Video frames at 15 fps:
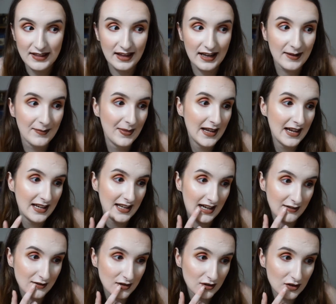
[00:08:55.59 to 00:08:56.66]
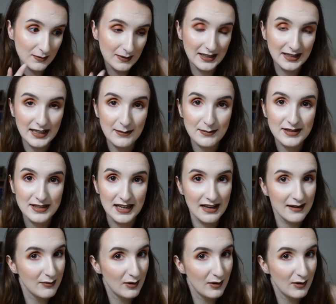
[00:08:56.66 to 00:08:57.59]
Like I've touched up my lipstick,